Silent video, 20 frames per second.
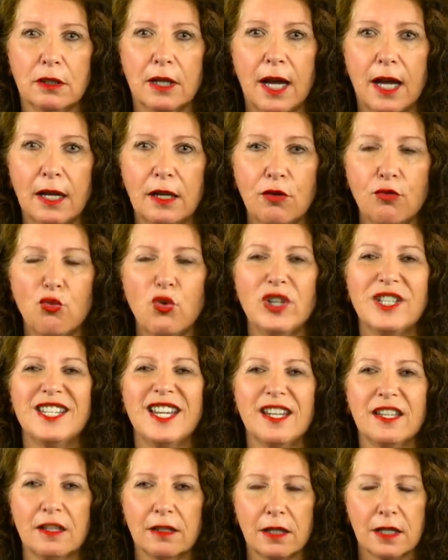okay?
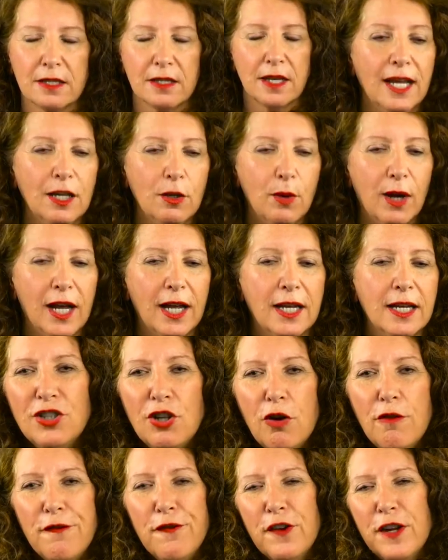Ridiculous. Anyway,
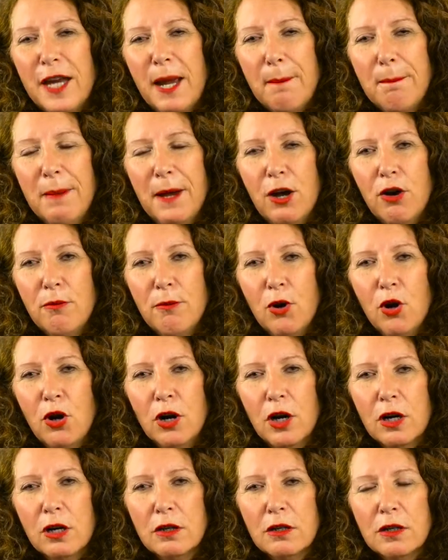don't forget
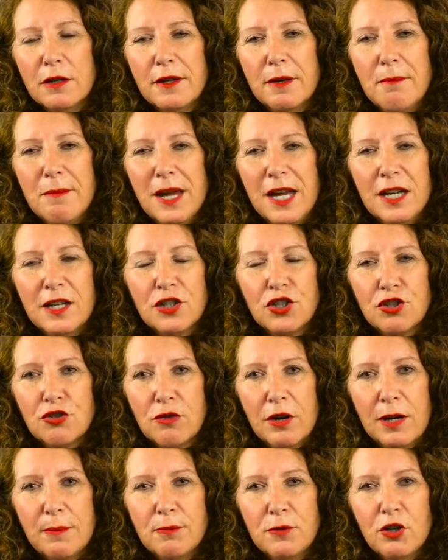Belmar, the main
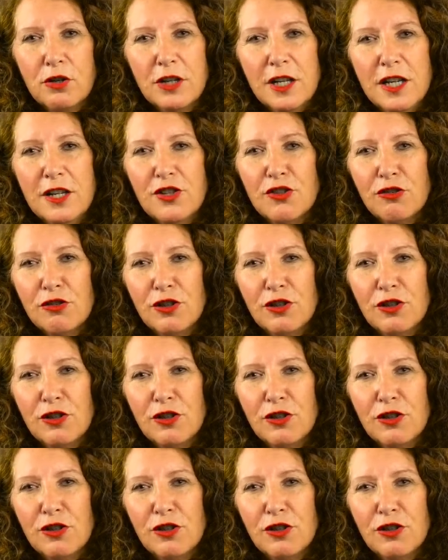strip. Your kids